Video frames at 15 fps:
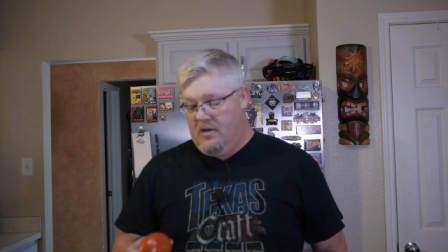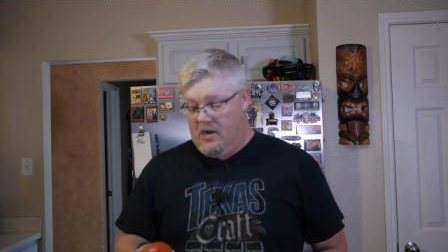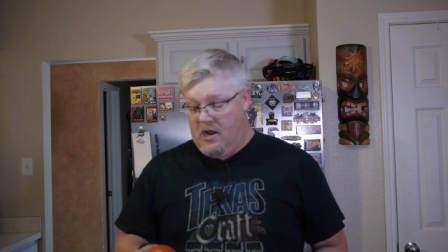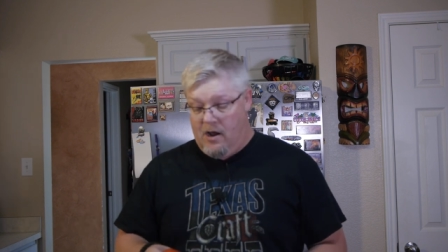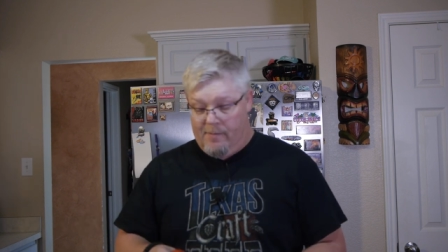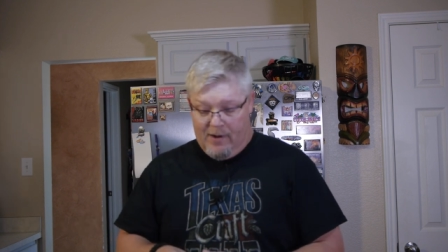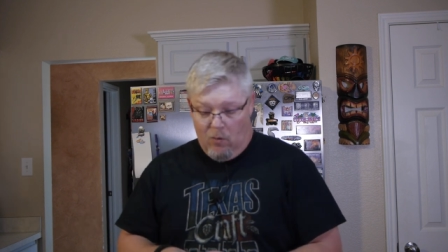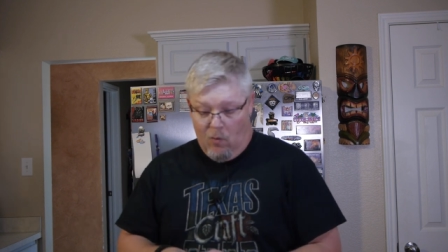
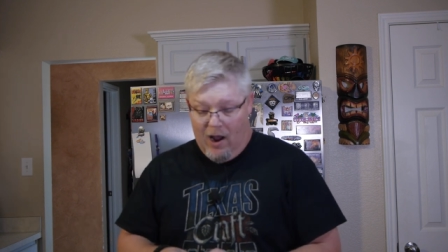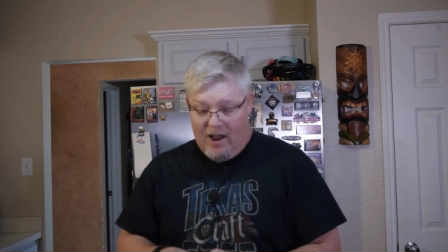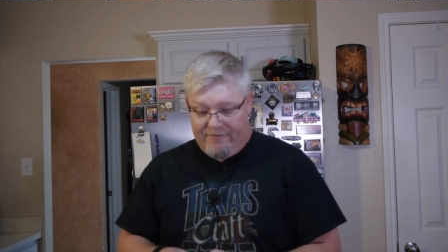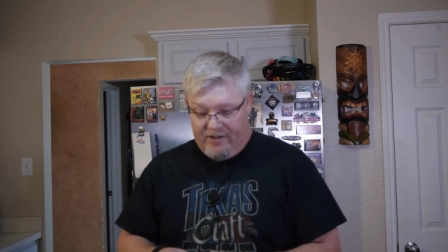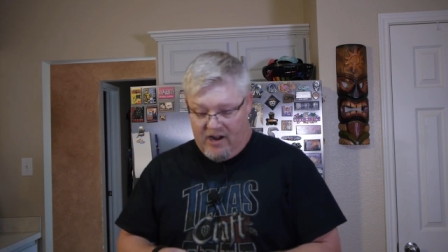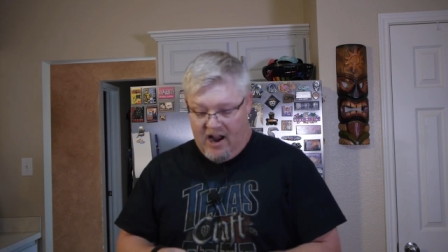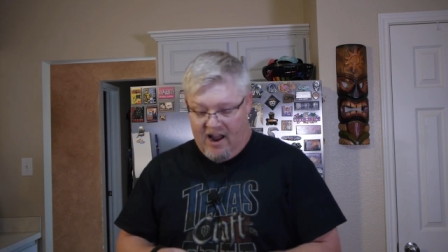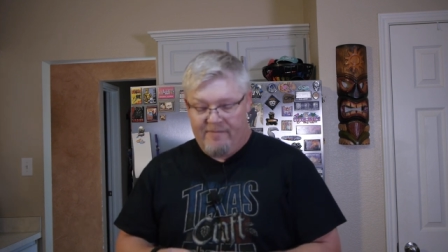Now my
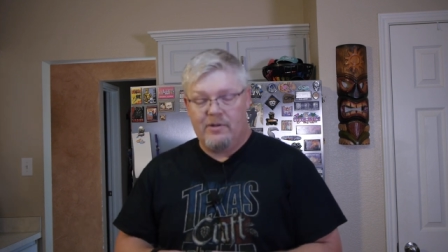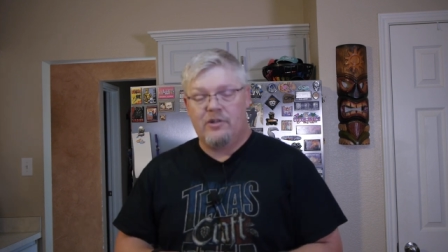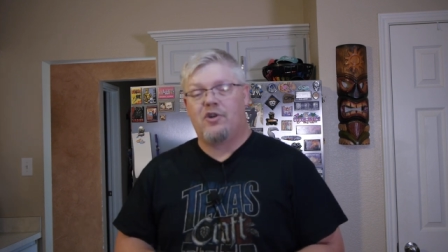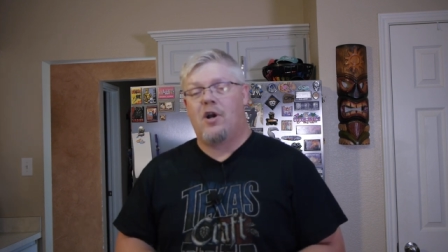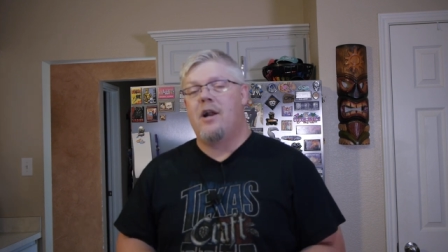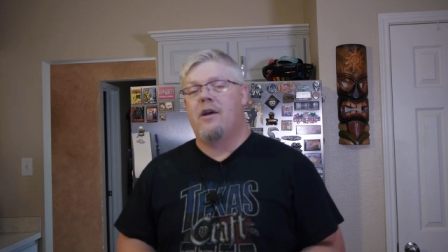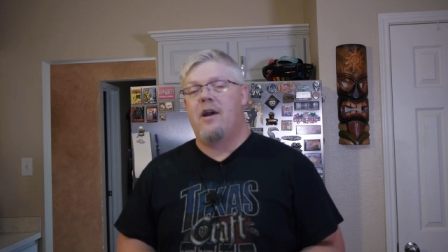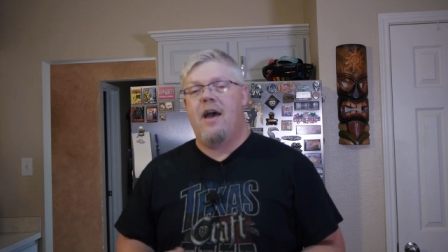wife and I have been
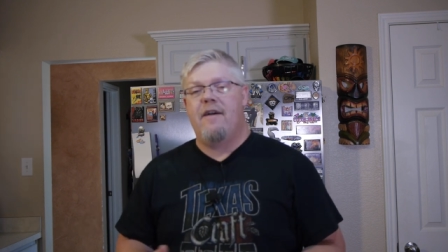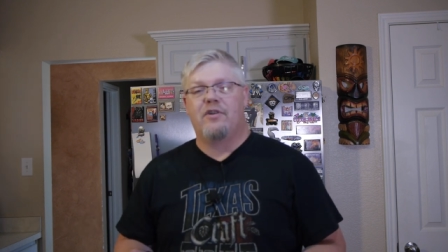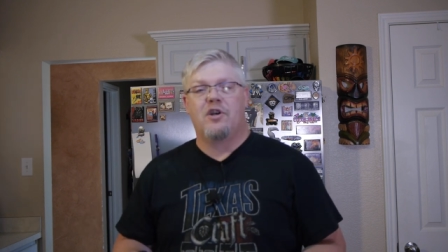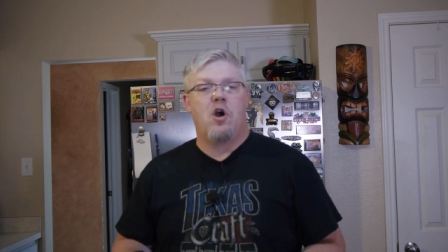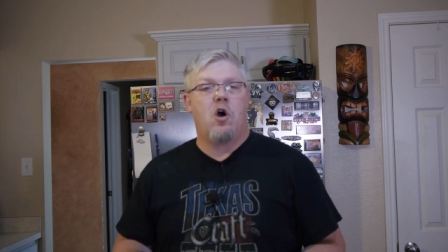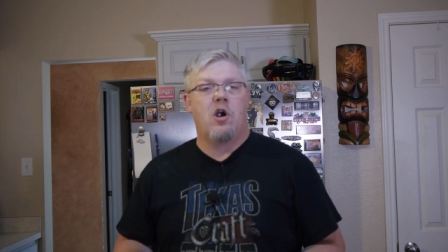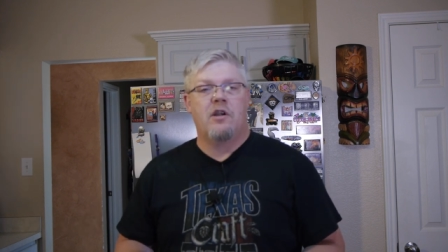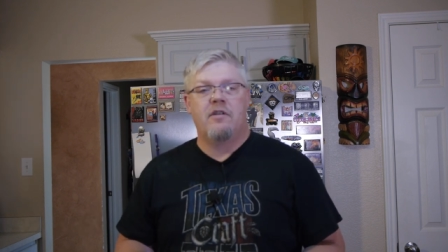trying to have a
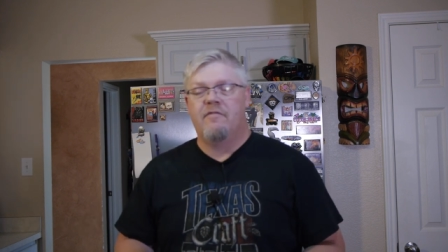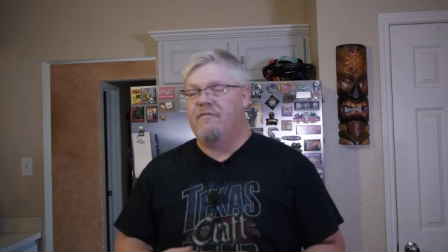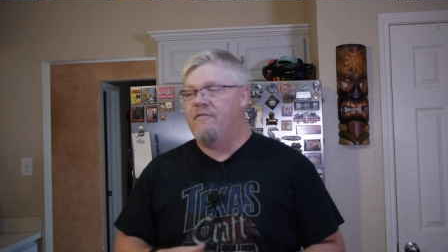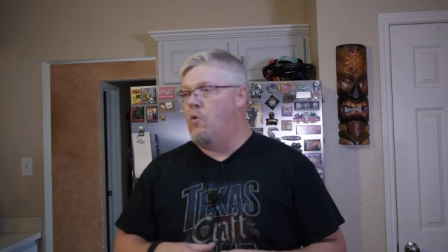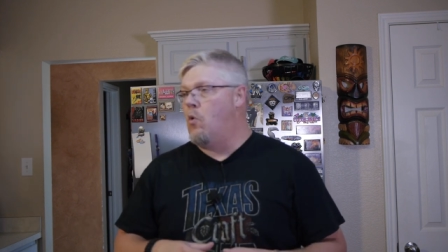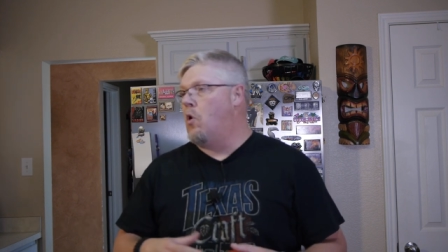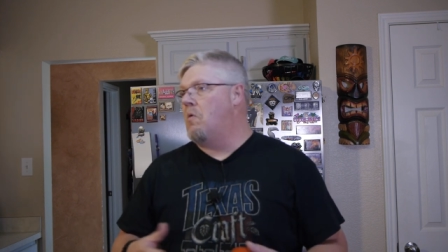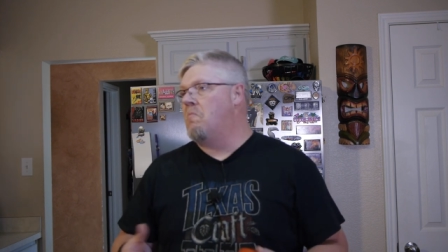garden
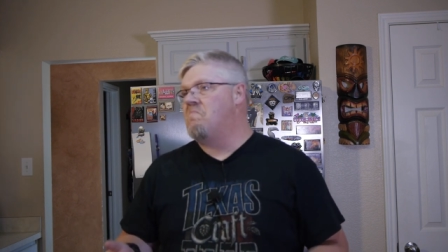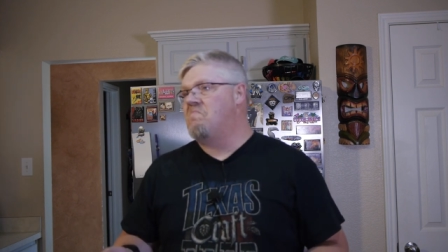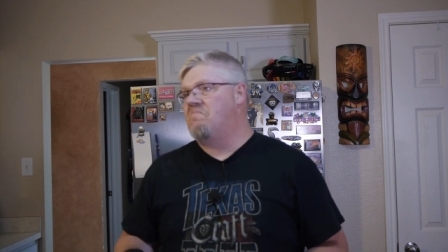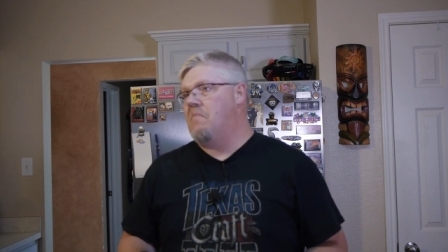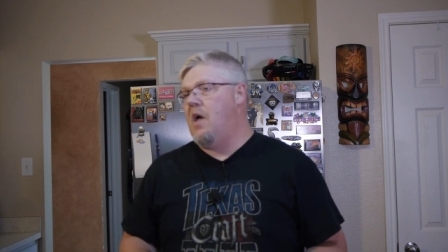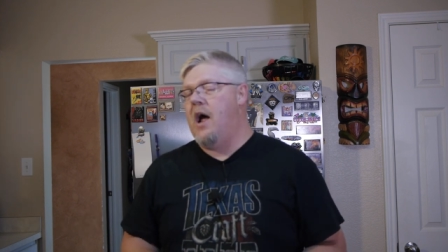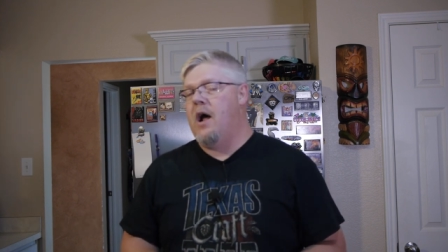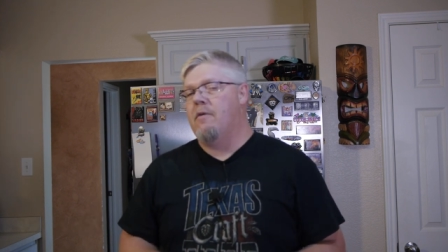for
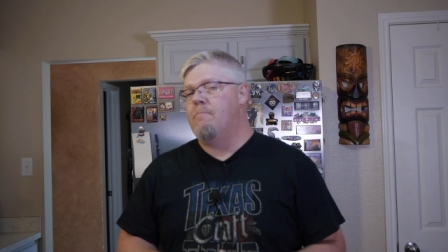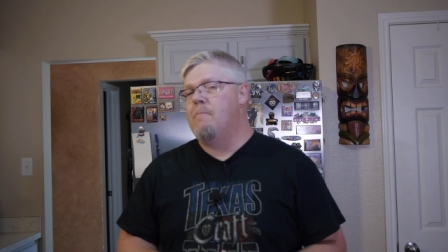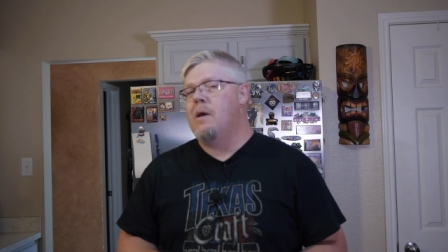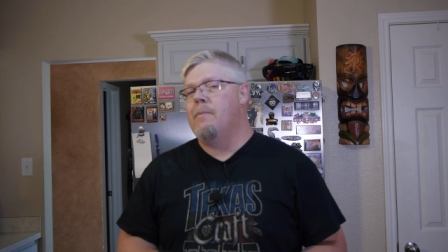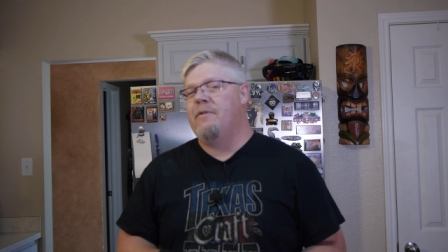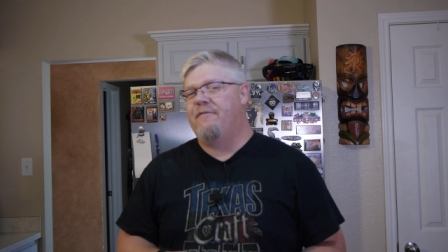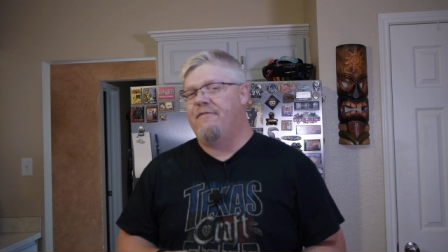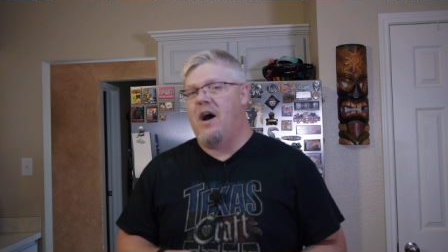oh,
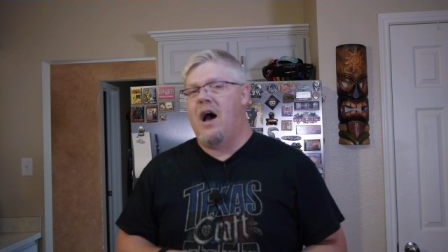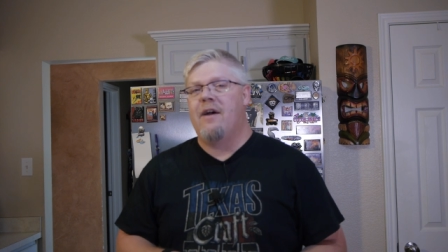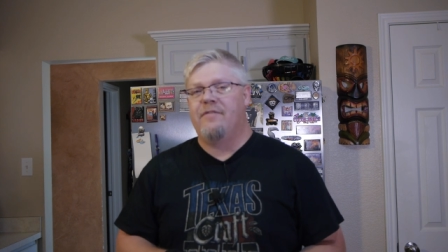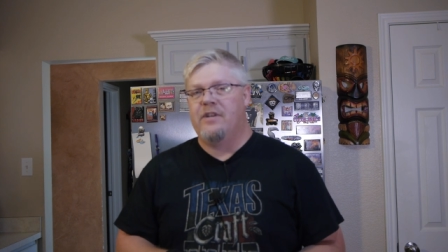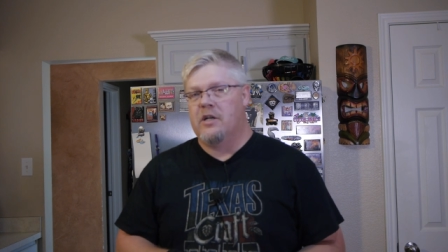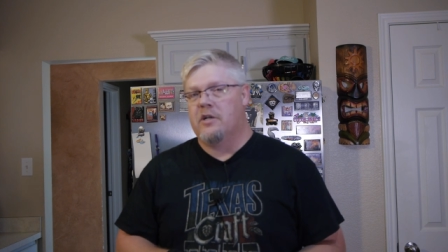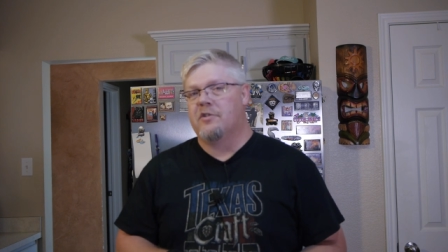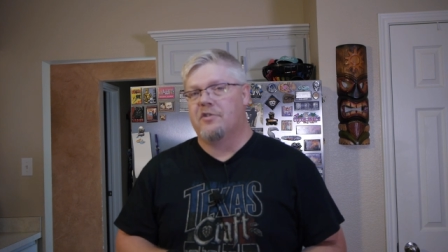maybe five
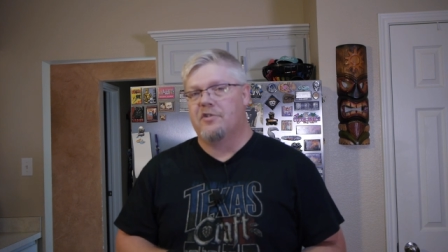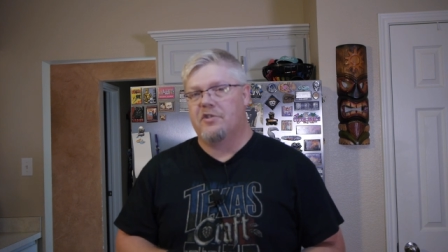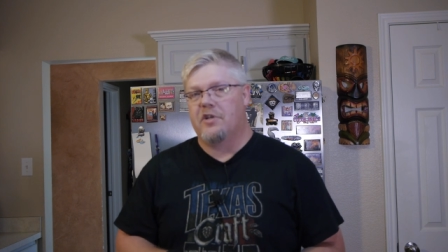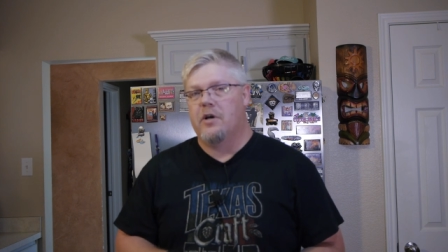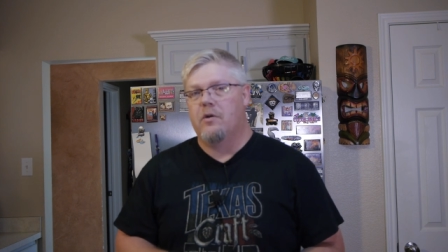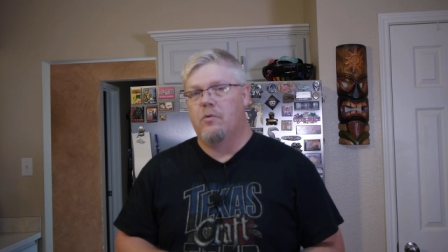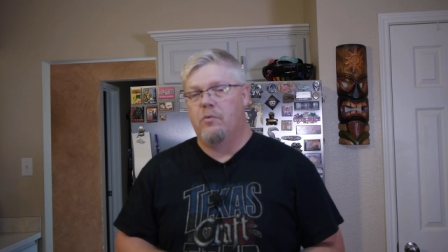years or so.